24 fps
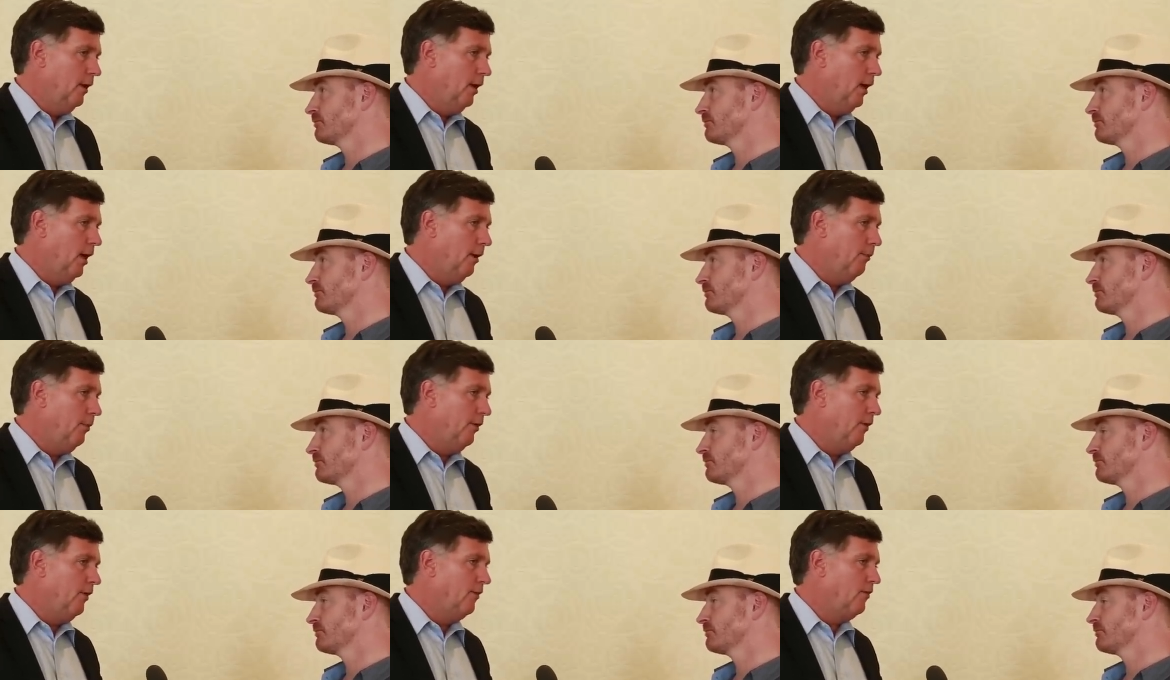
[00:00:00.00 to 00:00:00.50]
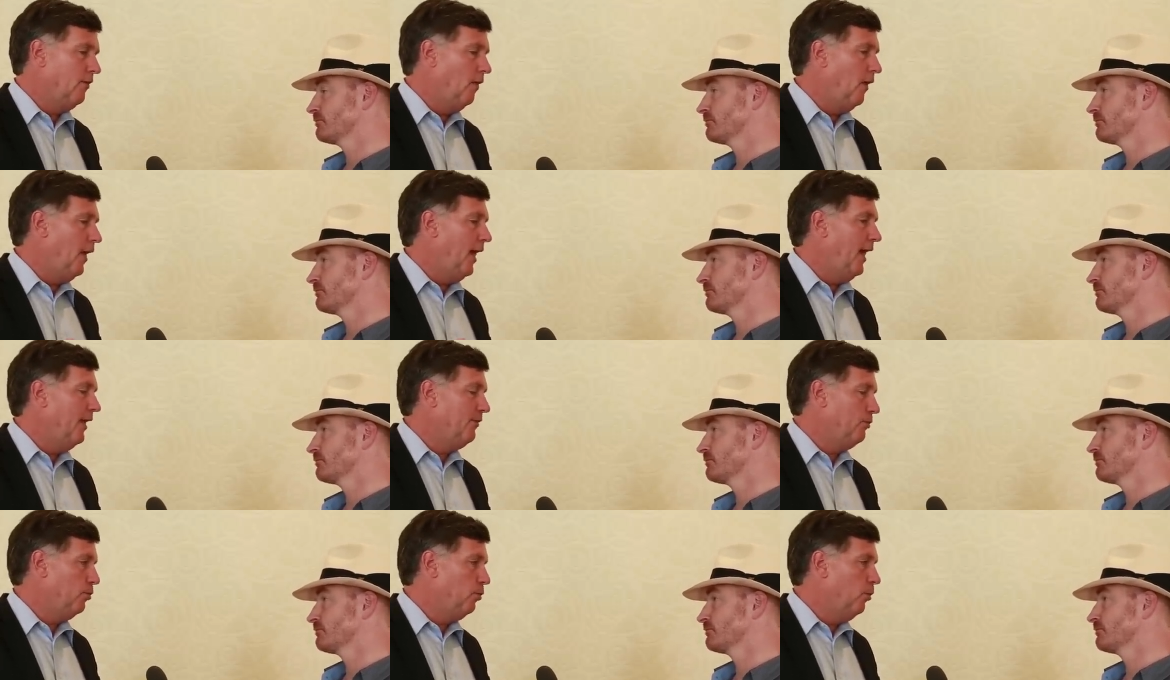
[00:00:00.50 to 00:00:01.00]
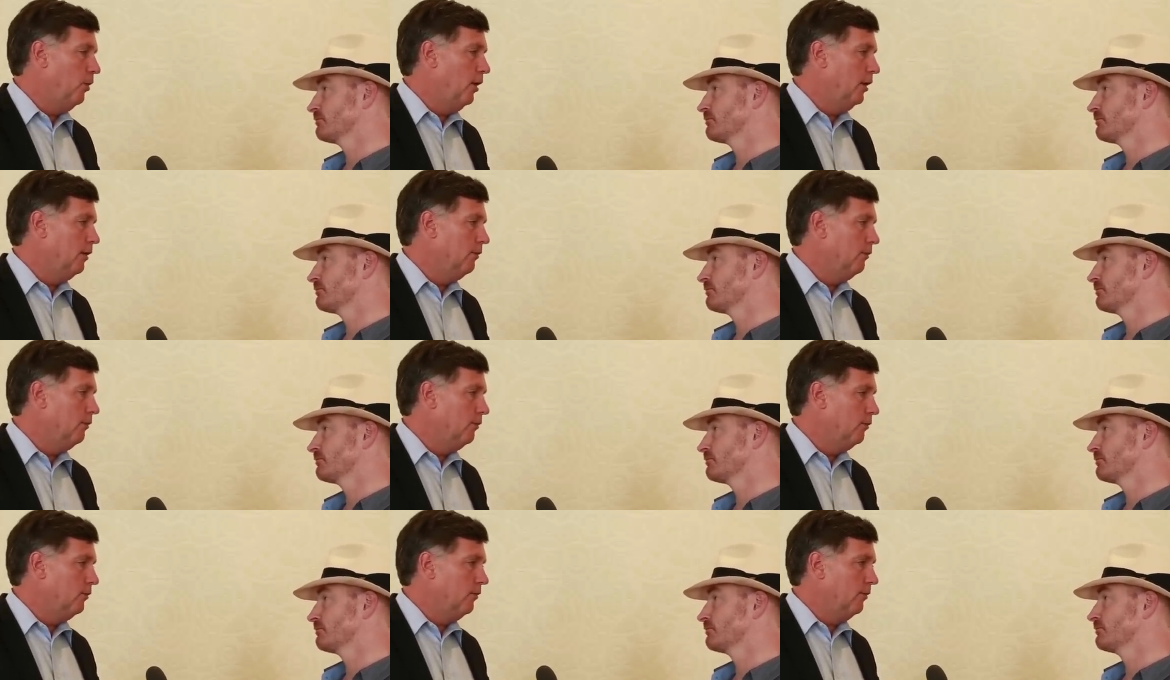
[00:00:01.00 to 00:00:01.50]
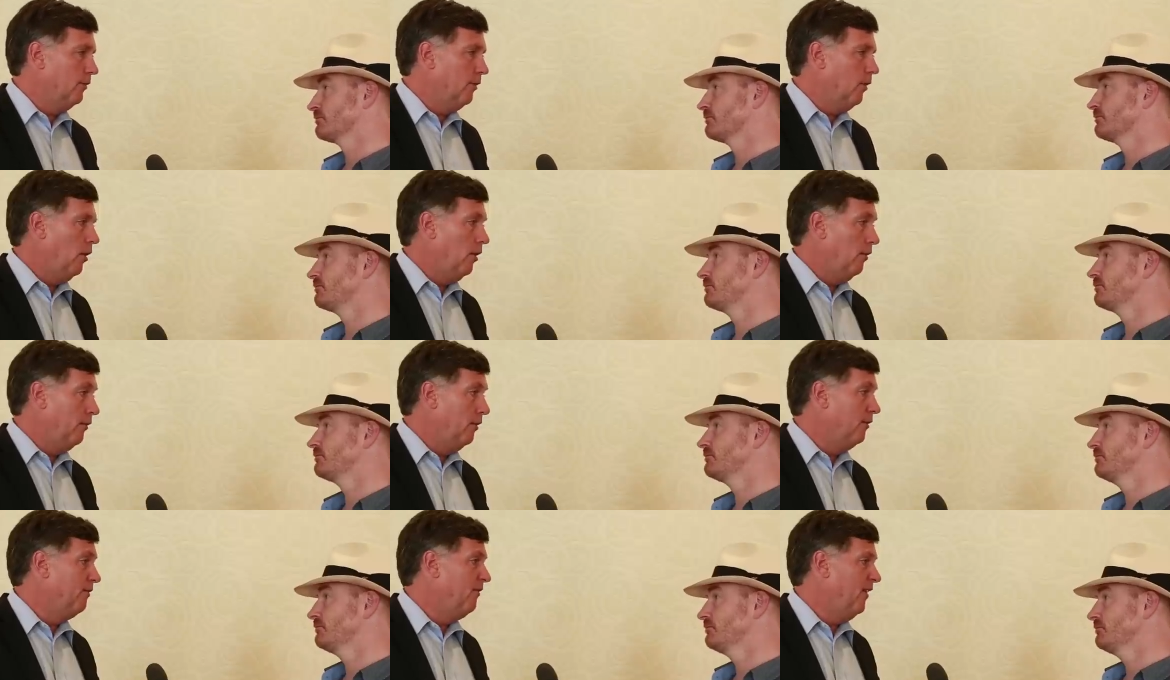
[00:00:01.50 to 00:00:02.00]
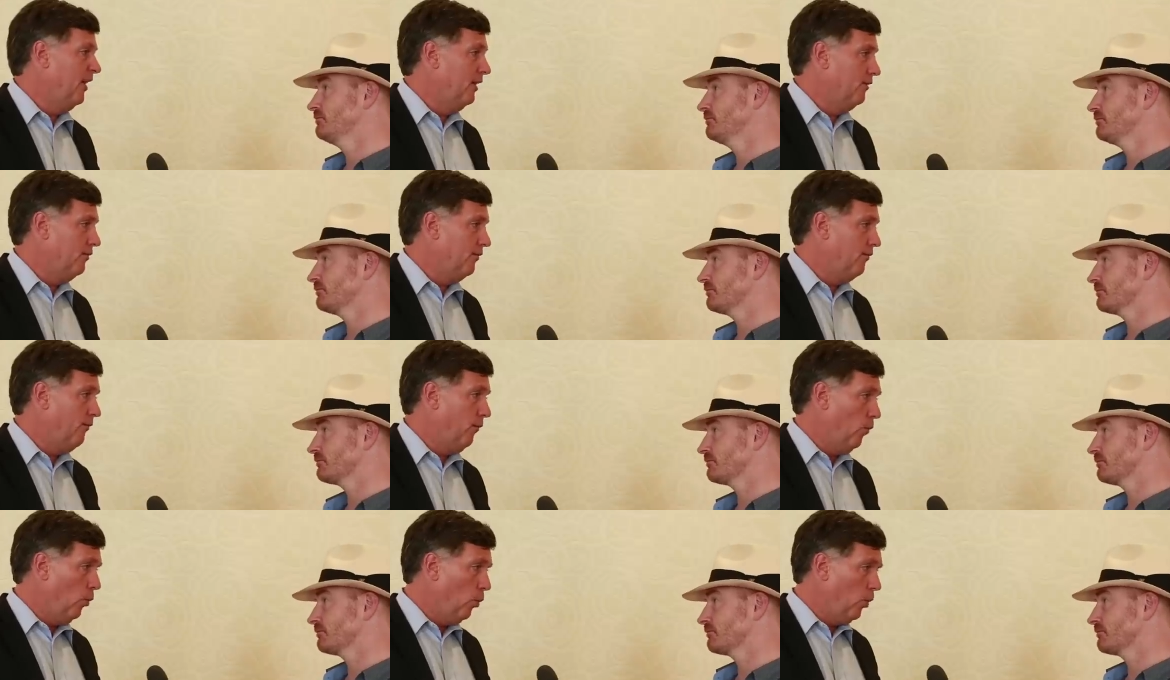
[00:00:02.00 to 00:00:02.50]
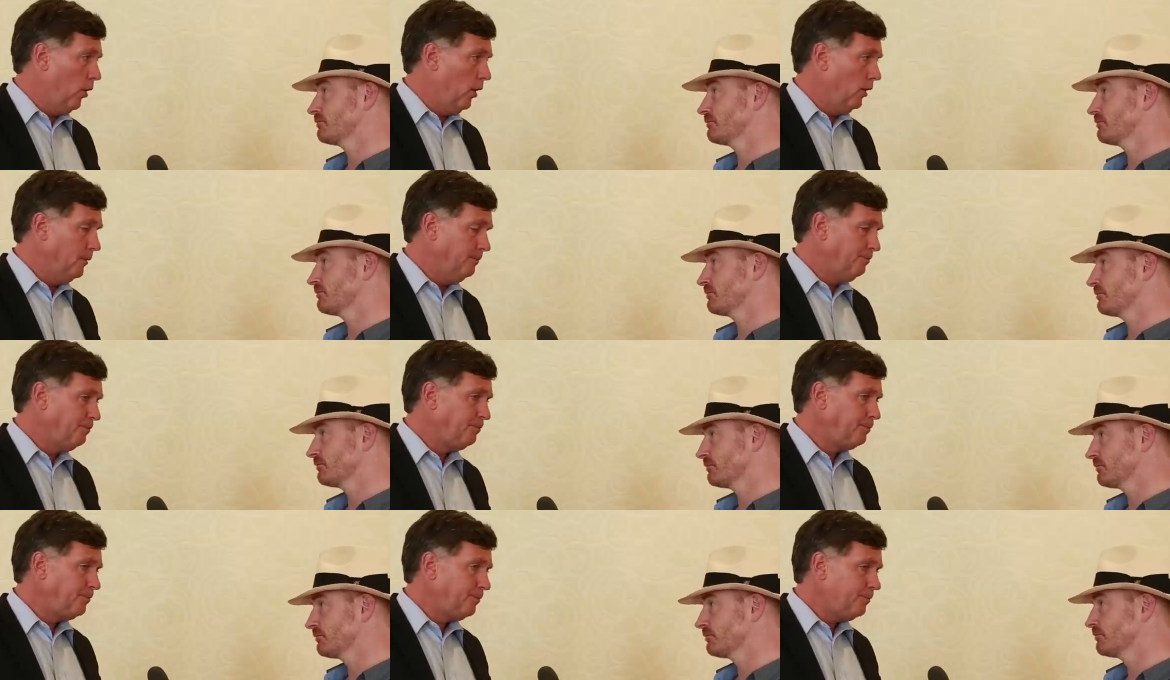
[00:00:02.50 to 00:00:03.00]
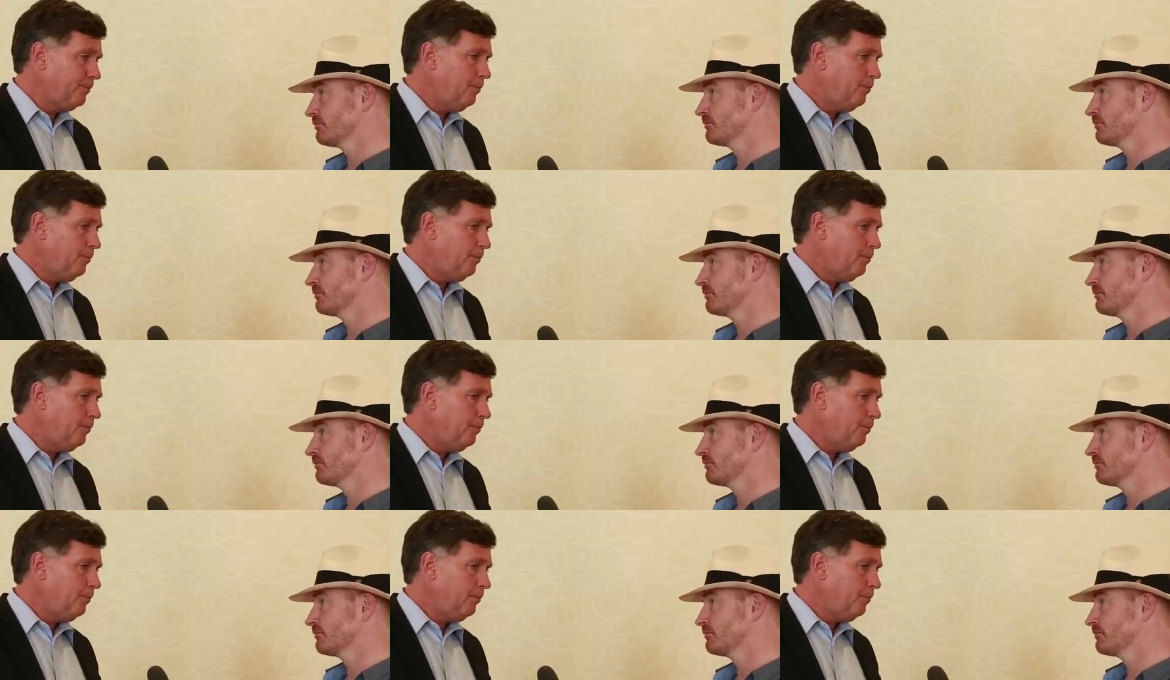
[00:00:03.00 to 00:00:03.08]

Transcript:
Speaker 1: Uh, but this last one, which we call our phase four,